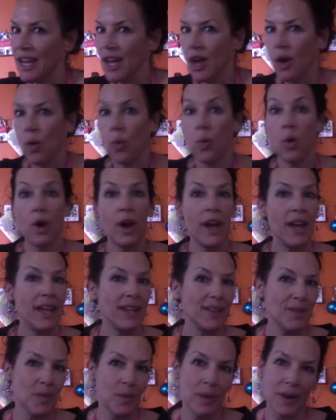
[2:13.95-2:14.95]

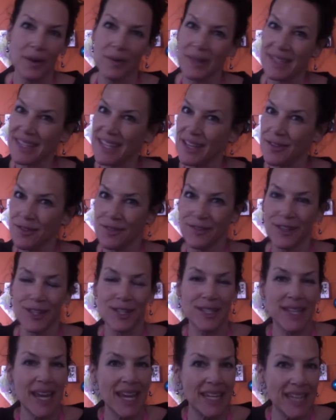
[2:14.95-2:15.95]
where was the universe
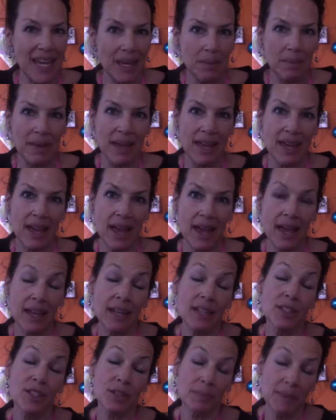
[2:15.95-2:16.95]
taking me? And
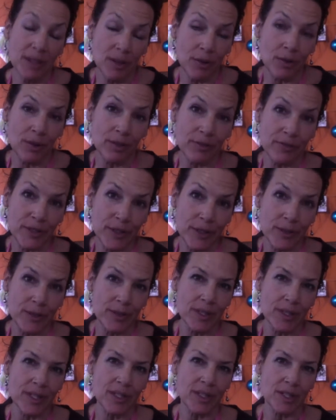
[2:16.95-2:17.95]
it took me to Whole
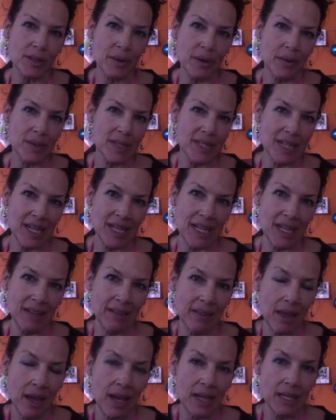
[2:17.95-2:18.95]
Foods. And so I was standing in
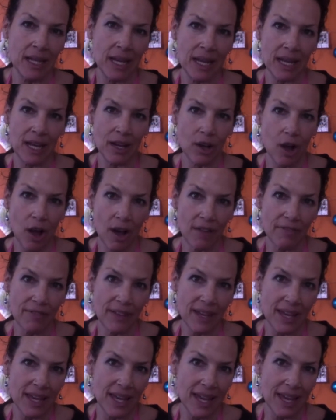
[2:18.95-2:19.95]
line getting a
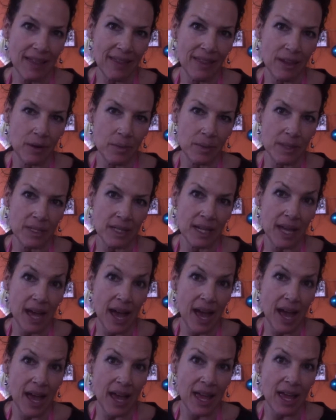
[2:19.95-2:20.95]
coffee, and there was a
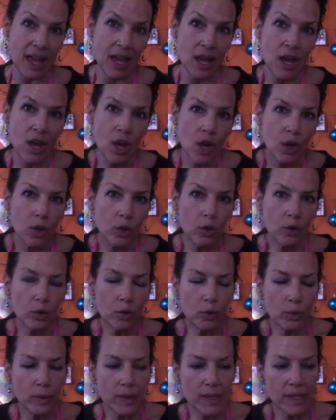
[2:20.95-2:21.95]
guy who
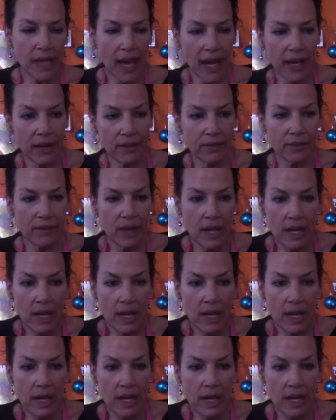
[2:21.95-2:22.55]
was kind of